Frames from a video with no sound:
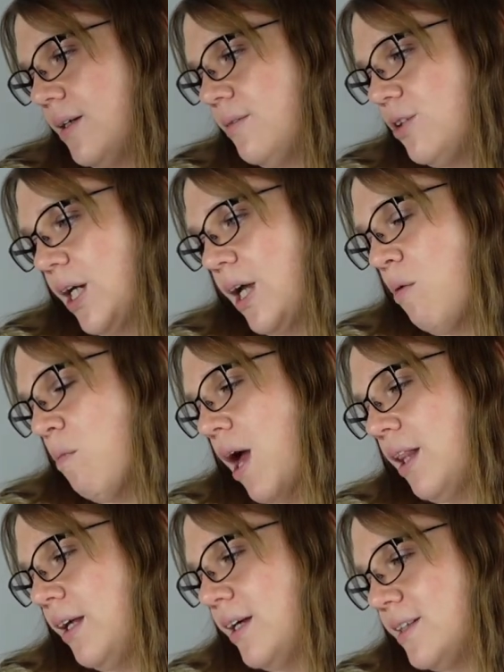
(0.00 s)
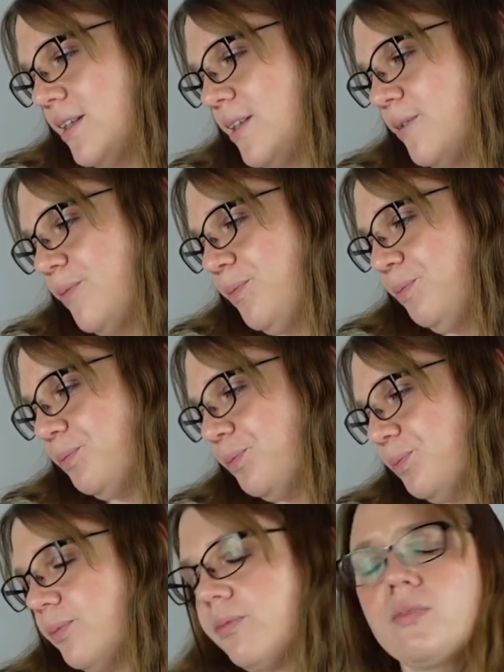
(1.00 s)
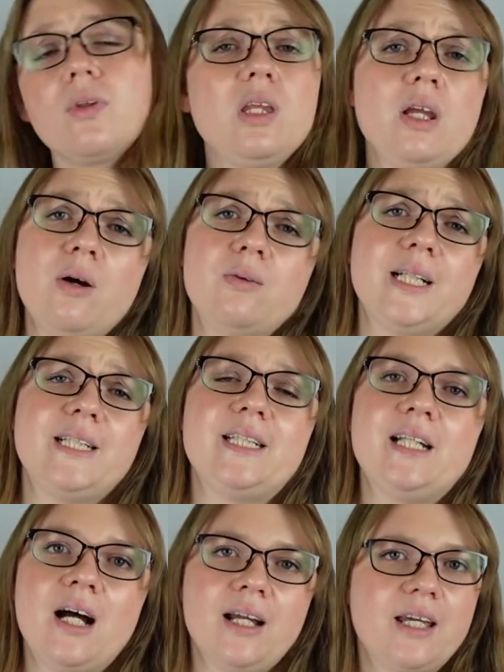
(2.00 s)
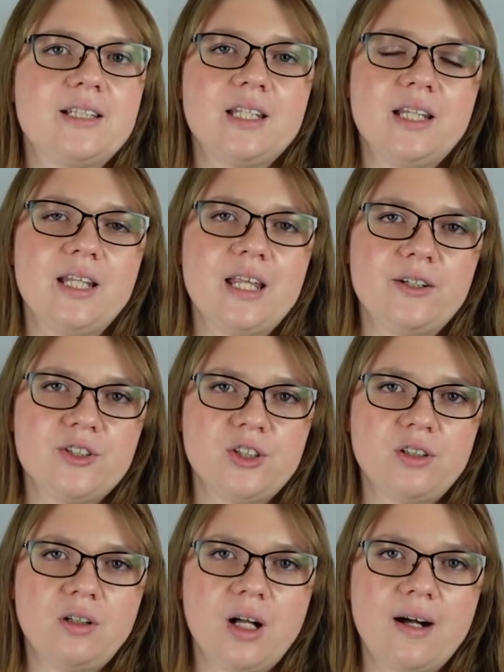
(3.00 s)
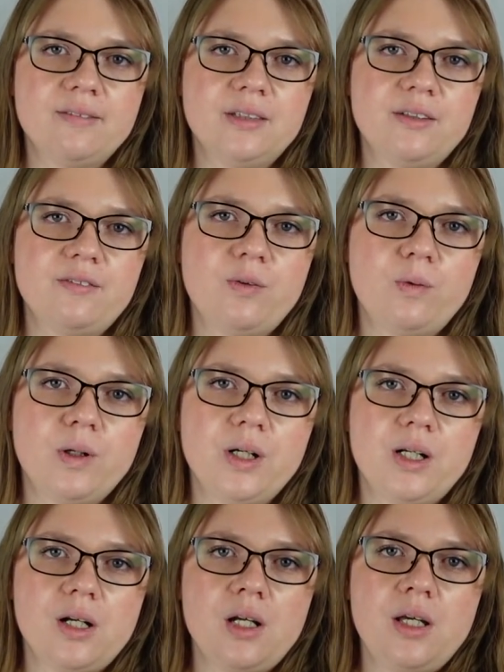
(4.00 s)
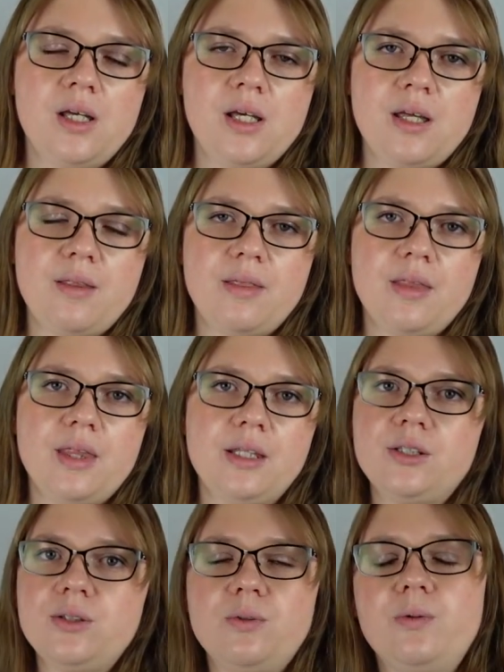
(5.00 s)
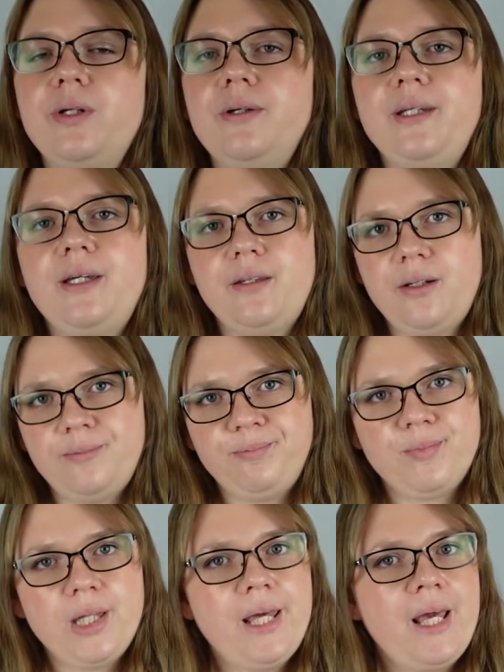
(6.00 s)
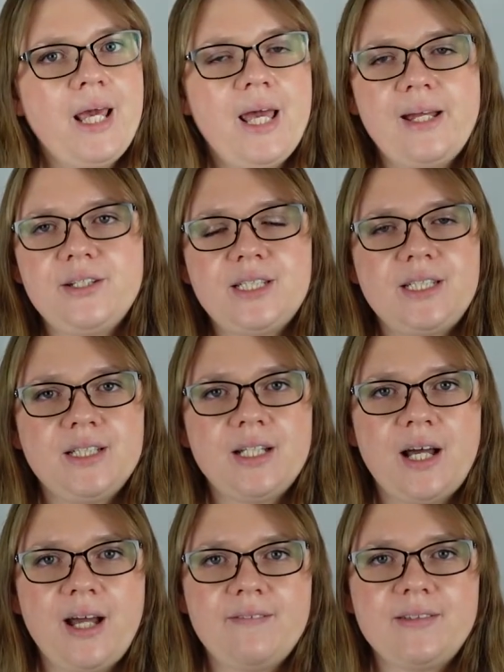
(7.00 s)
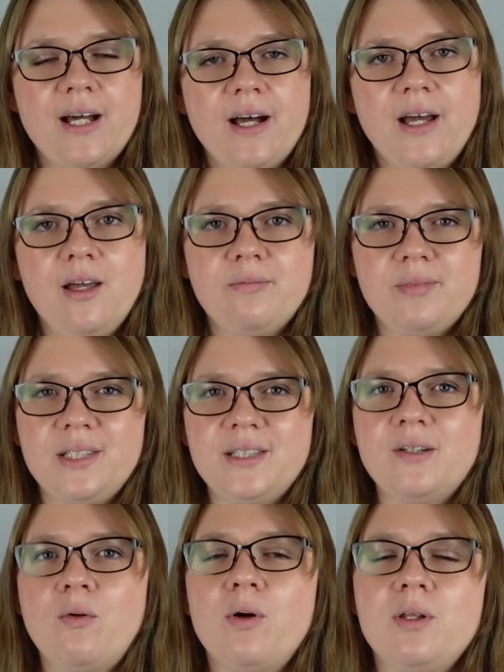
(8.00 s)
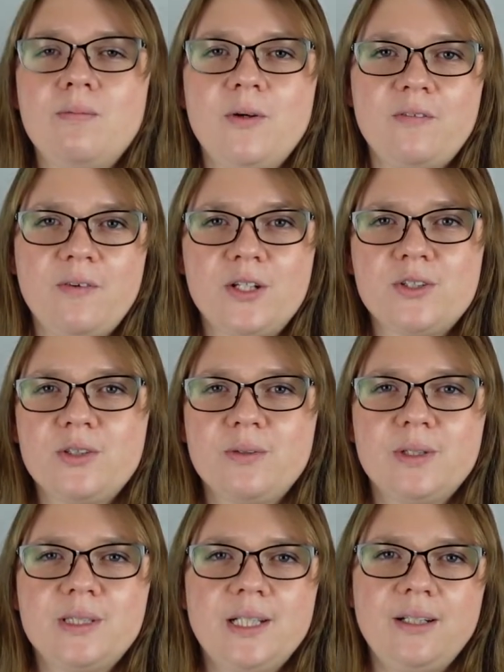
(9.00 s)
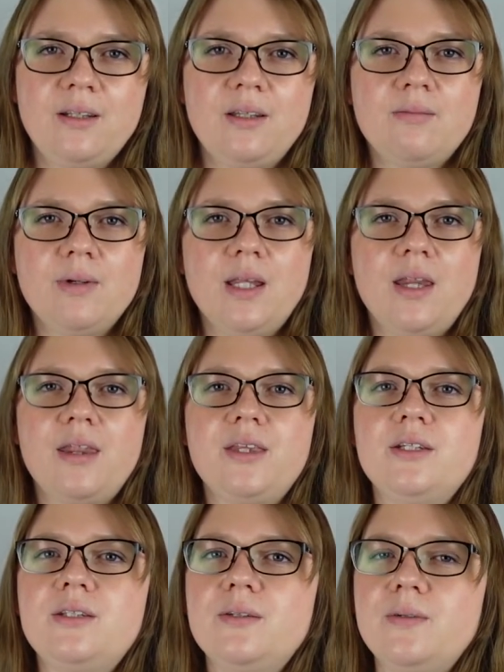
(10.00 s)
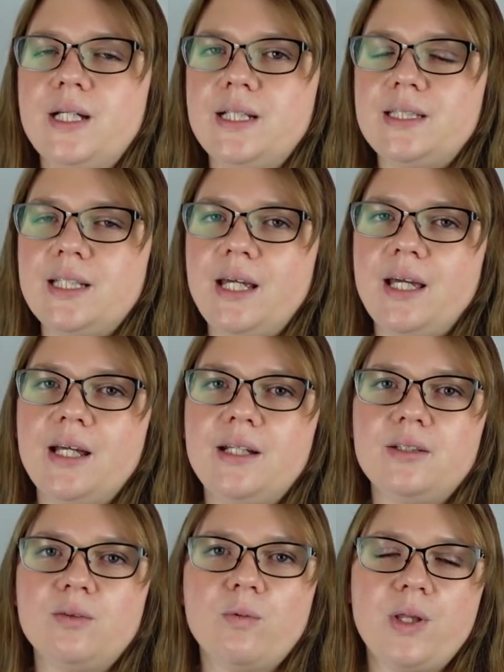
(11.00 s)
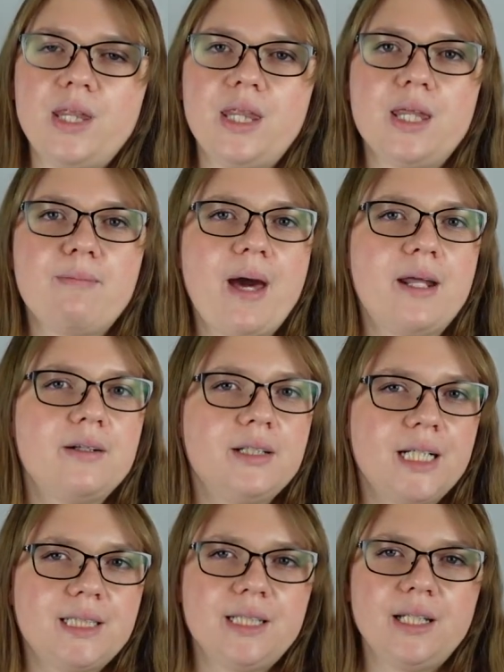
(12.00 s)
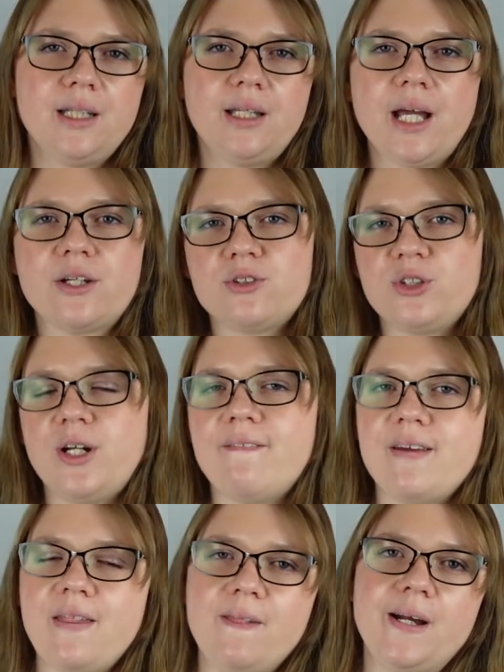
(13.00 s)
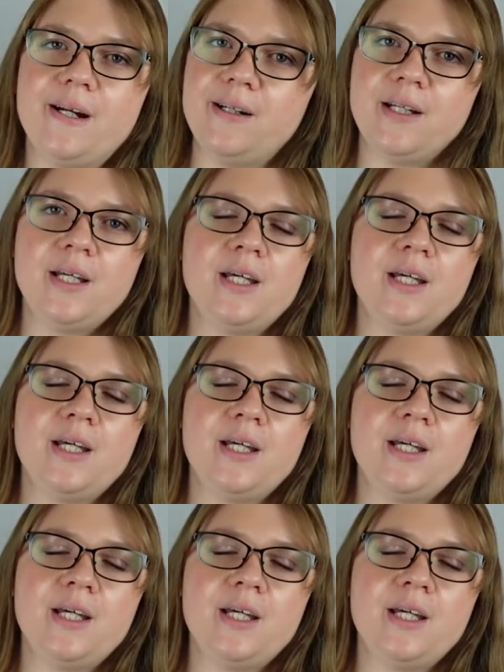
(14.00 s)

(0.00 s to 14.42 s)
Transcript: checking my list. Oh, and I did not get to the leather journal cover for the tutorial either. Just did not have time or the motivation towards the end of the month to do it. And with the pattern testing and the extra stuff in there,